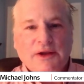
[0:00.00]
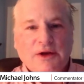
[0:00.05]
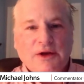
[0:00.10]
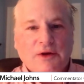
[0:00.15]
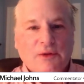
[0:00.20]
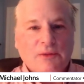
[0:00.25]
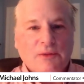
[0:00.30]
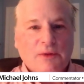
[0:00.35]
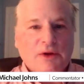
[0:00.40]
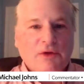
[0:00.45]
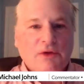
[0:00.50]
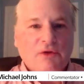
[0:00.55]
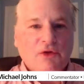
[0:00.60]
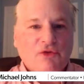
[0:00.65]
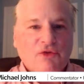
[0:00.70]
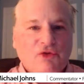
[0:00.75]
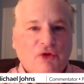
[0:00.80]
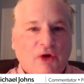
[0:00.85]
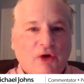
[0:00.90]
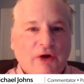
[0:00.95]
you know,
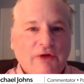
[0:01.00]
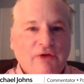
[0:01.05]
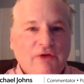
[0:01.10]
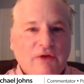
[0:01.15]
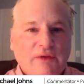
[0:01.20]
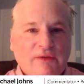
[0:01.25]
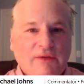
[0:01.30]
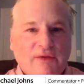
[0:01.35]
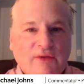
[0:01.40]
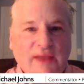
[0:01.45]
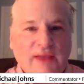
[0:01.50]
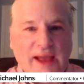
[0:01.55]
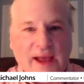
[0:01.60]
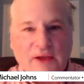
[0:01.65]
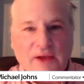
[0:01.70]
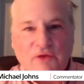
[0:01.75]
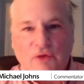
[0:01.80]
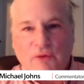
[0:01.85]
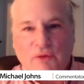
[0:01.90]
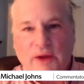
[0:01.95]
charging
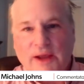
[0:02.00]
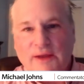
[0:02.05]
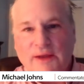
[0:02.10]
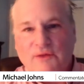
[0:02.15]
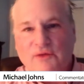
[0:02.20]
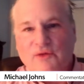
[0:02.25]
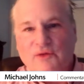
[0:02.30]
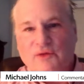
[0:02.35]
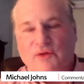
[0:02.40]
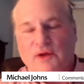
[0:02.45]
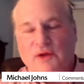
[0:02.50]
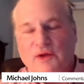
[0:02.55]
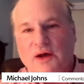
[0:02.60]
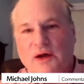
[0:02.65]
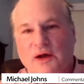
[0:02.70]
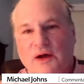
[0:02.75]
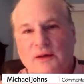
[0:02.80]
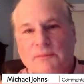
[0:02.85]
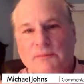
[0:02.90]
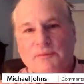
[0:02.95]
tax rates,
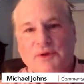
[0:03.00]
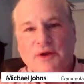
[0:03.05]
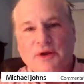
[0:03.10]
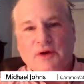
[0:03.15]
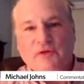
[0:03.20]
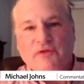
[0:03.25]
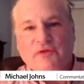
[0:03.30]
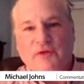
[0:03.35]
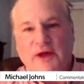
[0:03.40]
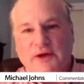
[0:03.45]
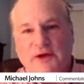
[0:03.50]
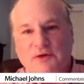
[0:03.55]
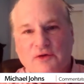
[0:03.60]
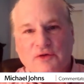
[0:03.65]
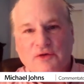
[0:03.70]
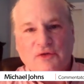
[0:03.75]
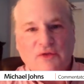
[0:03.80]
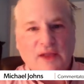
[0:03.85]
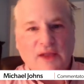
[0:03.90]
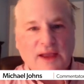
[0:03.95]
uh, you know,
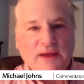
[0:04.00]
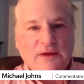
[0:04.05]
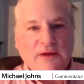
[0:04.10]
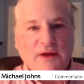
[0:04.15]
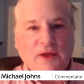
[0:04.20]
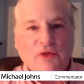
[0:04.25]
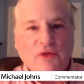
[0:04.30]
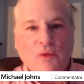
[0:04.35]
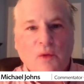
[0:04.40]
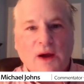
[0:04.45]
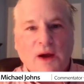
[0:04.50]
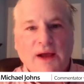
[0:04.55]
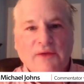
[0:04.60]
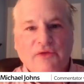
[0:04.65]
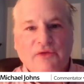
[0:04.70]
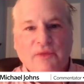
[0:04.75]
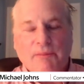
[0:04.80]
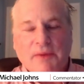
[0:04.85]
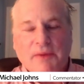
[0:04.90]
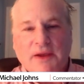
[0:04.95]
federal, state, and
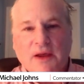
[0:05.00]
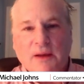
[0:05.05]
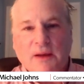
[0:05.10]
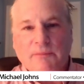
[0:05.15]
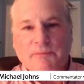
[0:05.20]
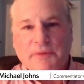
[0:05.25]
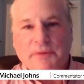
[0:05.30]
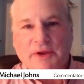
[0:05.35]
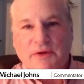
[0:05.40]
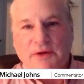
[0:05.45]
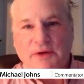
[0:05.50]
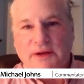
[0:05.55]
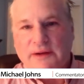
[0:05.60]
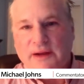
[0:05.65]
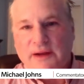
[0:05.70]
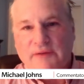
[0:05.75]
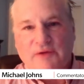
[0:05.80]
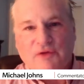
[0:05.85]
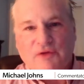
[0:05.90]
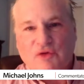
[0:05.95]
otherwise that become
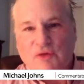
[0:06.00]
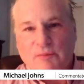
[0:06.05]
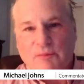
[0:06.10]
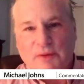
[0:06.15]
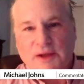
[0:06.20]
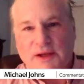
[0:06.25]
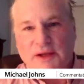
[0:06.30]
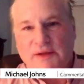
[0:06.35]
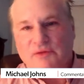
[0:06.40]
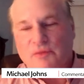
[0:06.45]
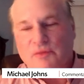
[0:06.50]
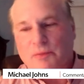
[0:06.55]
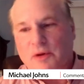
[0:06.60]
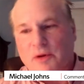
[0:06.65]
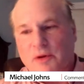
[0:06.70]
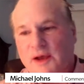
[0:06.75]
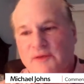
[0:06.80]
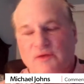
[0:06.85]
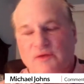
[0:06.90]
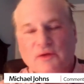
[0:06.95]
punitive, it shouldn't be any
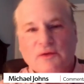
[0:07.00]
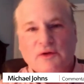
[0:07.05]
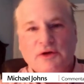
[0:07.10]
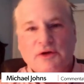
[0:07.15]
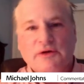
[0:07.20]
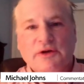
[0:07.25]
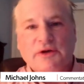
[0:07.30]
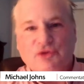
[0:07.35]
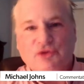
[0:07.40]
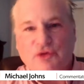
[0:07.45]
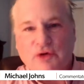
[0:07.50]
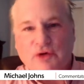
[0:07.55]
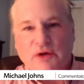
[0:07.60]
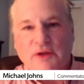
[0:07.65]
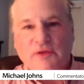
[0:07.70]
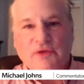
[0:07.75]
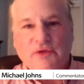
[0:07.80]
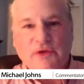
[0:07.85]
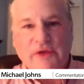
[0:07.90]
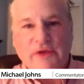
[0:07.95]
surprise that literally
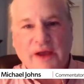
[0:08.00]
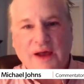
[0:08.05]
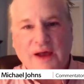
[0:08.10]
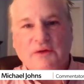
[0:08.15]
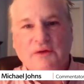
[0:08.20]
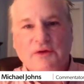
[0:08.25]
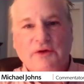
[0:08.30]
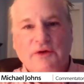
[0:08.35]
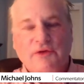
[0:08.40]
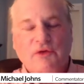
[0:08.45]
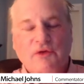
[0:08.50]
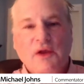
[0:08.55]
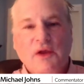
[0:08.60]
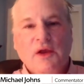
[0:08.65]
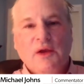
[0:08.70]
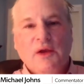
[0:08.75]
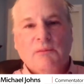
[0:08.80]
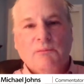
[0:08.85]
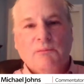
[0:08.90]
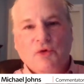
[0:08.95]
trillions of dollars
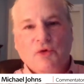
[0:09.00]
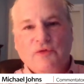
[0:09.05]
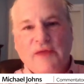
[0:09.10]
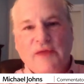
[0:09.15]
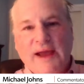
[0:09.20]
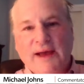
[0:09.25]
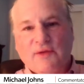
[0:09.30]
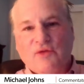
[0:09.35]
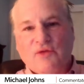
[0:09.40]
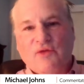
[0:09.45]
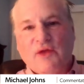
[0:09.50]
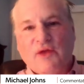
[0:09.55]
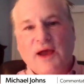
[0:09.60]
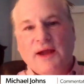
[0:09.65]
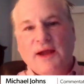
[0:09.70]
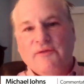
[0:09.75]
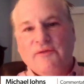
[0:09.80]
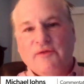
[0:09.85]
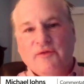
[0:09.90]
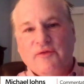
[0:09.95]
moved
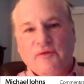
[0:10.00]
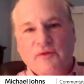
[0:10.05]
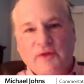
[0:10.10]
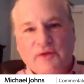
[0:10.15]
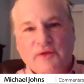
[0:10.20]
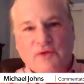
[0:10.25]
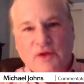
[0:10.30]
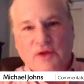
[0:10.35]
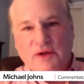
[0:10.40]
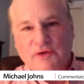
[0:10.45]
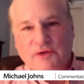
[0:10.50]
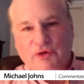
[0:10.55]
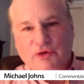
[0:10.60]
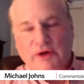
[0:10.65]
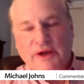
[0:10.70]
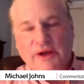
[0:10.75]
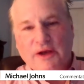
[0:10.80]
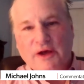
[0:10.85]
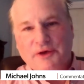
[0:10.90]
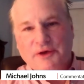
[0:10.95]
outside of this
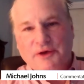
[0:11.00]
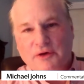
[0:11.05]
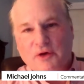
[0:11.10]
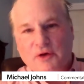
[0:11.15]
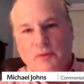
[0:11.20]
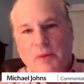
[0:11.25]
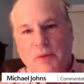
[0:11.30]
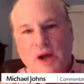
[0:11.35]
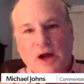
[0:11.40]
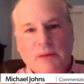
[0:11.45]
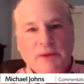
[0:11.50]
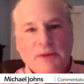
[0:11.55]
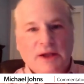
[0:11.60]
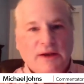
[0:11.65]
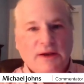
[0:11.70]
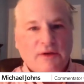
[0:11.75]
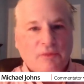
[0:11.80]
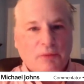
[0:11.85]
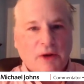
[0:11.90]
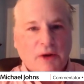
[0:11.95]
country under
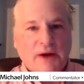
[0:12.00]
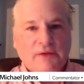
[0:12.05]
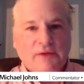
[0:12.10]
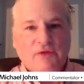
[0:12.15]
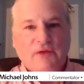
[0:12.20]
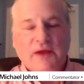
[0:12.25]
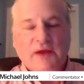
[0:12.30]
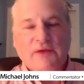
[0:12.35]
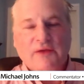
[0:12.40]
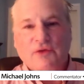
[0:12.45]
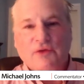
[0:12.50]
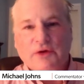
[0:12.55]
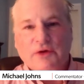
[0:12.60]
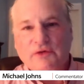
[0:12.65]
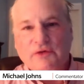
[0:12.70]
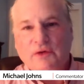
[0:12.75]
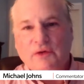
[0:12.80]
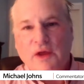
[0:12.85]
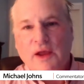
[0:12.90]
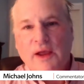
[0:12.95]
Obama and his
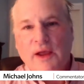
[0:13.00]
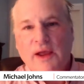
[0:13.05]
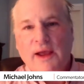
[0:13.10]
predecessors.